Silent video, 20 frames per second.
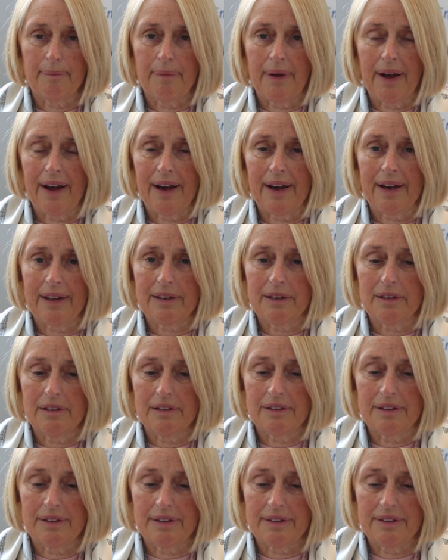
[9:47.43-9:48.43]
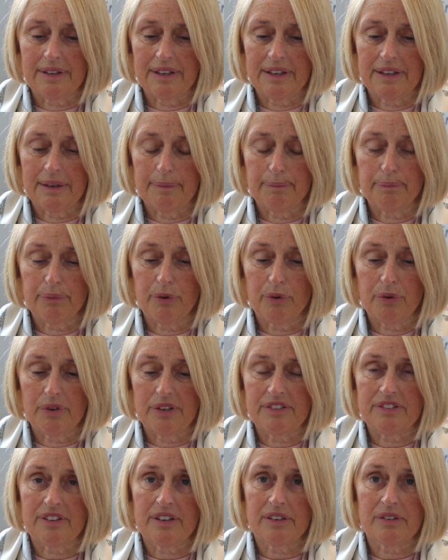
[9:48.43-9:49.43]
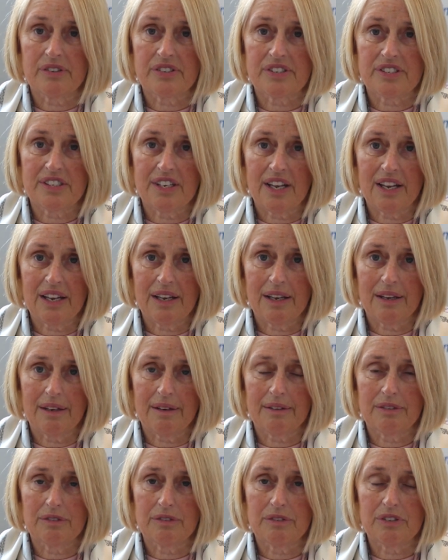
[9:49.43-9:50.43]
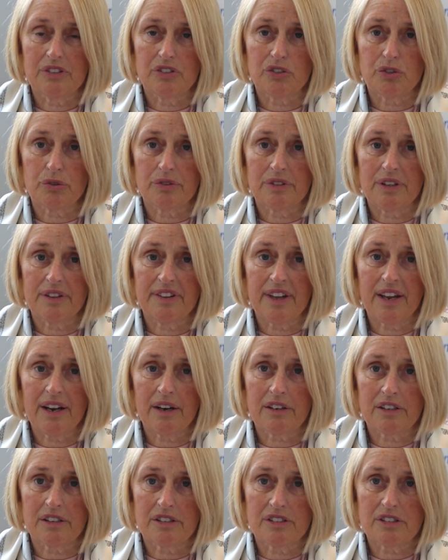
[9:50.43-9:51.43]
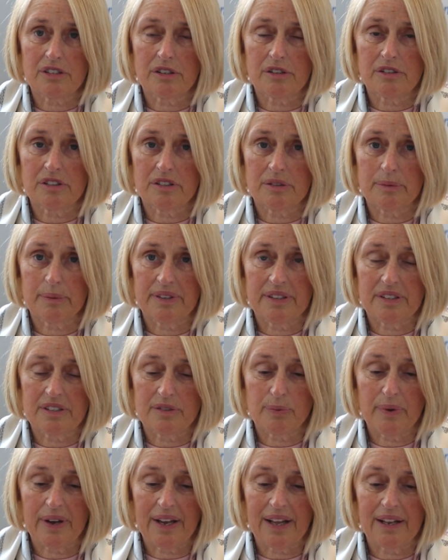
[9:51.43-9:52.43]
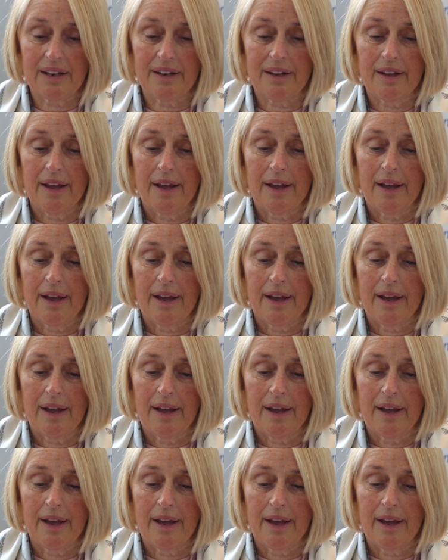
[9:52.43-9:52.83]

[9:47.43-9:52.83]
handle the employees that are staying and ensure that they are consulted with as well.